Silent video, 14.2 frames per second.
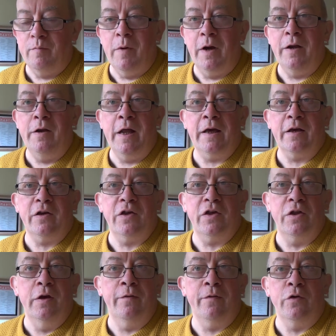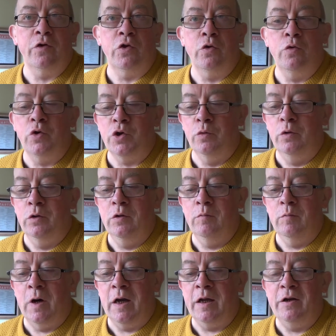my neck stiff as usual,
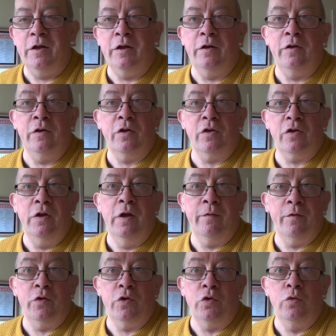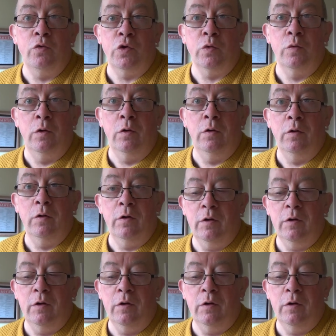my knees stiff as usual,